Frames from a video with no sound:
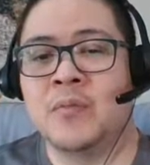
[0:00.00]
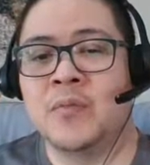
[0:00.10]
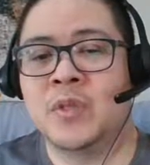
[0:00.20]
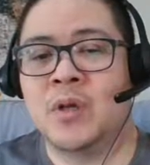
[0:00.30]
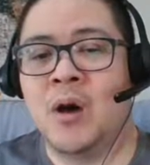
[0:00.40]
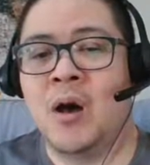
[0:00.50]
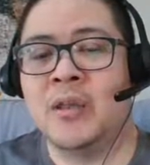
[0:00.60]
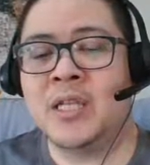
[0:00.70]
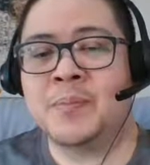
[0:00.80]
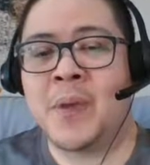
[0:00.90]
so all
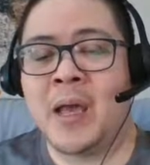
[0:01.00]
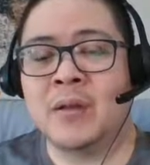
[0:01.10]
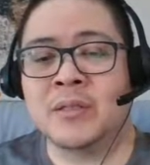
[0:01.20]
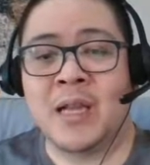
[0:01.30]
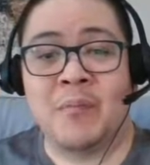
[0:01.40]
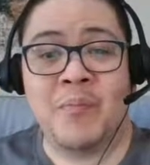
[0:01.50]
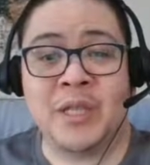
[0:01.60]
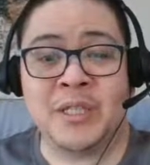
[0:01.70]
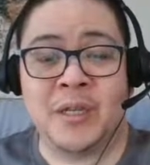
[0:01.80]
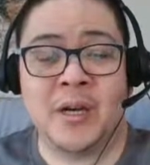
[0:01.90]
these panels that I
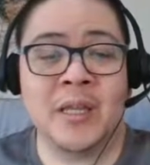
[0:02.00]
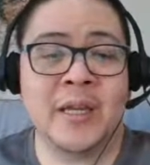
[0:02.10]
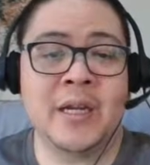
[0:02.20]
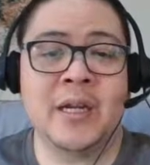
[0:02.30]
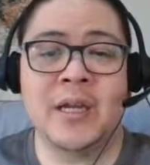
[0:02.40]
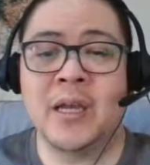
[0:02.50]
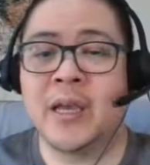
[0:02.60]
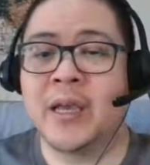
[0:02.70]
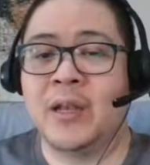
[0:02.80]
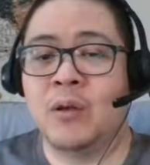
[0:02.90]
mentioned earlier
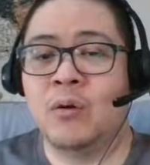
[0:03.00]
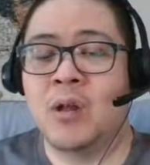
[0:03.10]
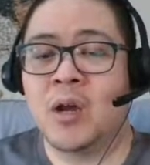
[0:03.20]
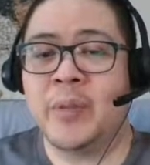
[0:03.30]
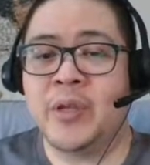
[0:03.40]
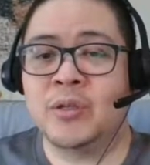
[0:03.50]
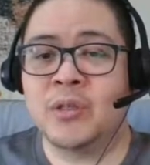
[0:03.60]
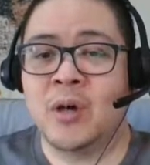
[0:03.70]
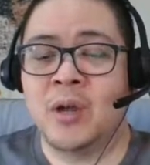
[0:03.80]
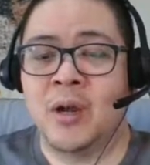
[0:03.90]
can no longer be used
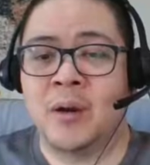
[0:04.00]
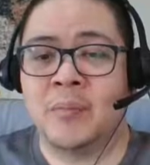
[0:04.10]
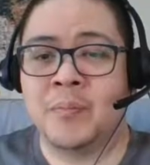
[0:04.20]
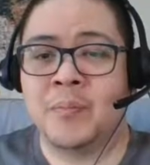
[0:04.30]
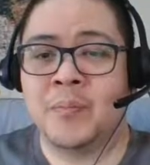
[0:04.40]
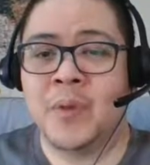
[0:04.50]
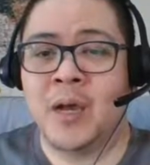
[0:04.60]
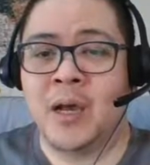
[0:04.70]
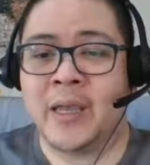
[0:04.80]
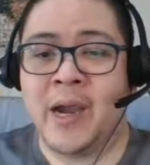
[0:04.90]
on
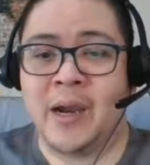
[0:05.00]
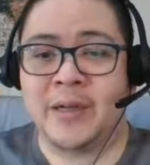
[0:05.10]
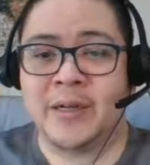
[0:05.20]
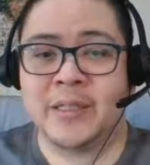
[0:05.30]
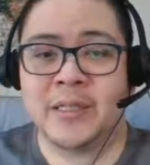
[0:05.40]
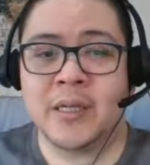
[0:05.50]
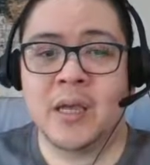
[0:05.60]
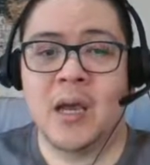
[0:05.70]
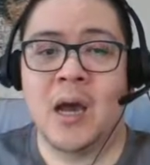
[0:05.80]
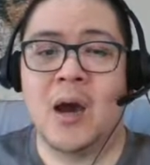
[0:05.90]
our characters.
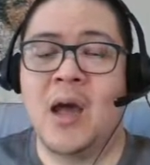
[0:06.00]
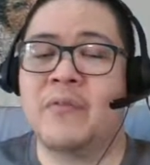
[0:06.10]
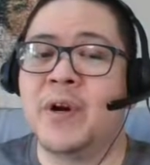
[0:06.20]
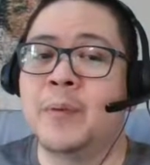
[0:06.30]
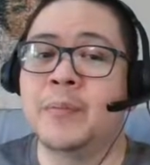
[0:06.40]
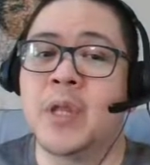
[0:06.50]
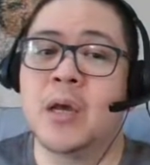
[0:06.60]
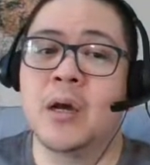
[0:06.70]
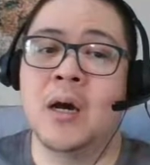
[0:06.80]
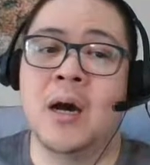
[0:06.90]
However,
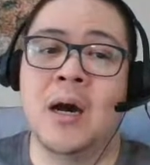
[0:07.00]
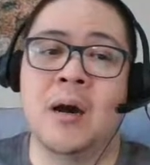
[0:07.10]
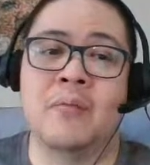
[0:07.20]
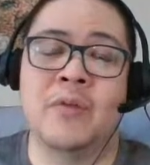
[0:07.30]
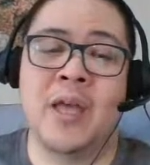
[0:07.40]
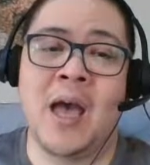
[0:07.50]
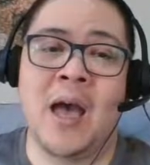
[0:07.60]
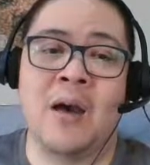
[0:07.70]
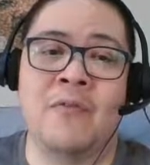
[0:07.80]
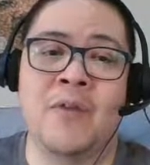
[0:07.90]
we
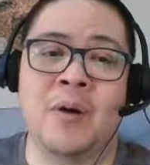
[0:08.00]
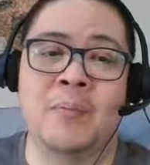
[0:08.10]
have a